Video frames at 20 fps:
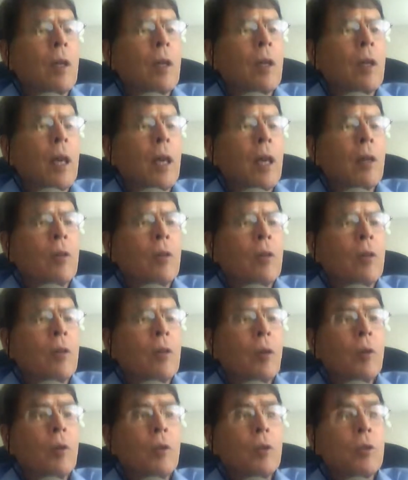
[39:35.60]

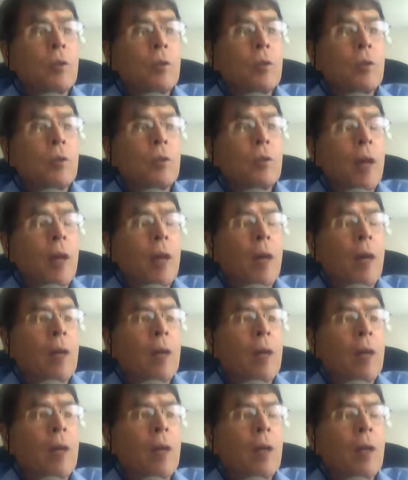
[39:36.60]
know that you've got me.
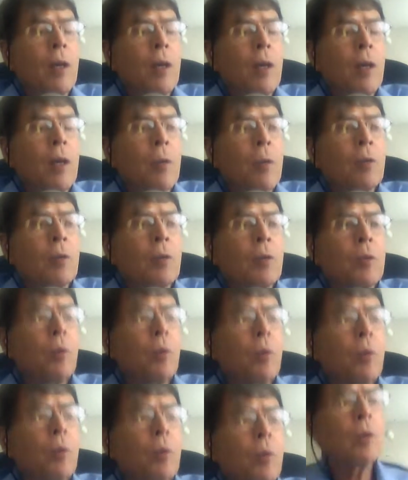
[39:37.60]
I'm there to help
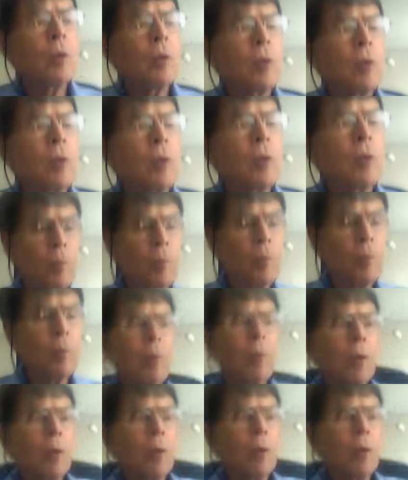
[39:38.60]
support you
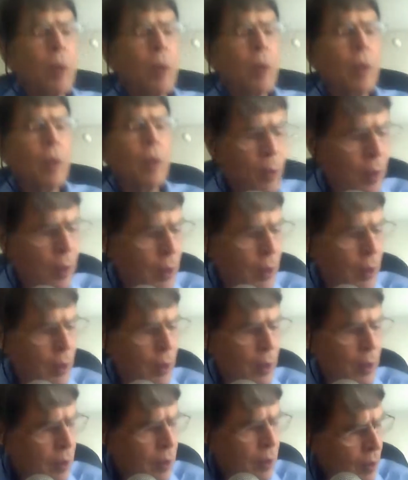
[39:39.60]
in whatever way is
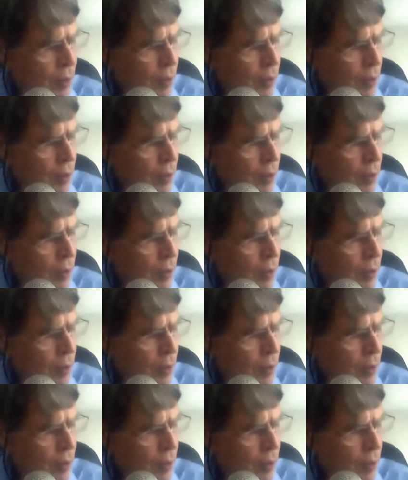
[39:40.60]
needed.